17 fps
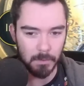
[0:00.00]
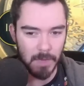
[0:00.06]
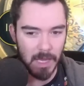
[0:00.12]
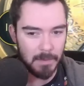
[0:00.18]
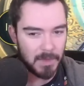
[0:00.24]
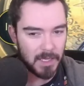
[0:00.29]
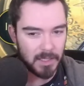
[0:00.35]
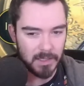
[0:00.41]

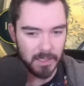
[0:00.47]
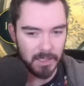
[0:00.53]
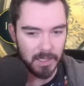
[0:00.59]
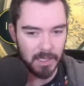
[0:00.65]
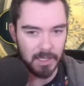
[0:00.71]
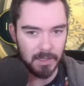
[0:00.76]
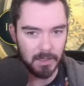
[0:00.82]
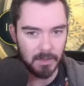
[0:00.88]
Maybe
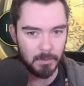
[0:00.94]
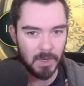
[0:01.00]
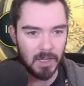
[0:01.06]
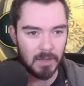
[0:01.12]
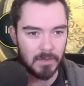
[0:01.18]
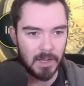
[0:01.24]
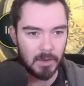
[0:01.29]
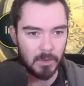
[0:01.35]
he, he
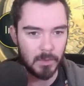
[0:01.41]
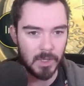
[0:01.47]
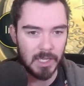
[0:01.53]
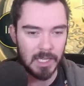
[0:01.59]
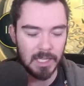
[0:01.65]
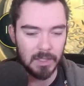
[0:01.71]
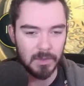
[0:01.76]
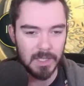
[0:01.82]
might have
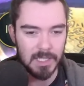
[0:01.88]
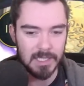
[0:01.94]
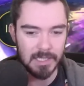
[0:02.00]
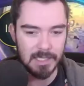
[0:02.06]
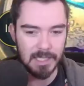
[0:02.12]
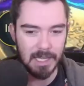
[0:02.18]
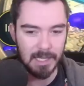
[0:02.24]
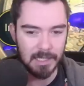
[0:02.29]
outrun increased
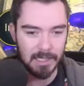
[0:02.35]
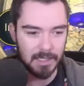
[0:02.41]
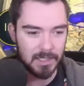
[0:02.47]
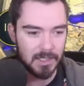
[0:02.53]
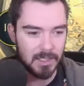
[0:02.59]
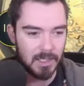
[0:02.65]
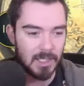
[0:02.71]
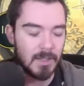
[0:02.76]
attack,
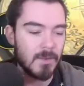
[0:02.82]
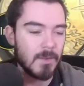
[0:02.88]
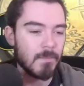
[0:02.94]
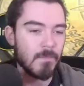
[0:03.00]
actually.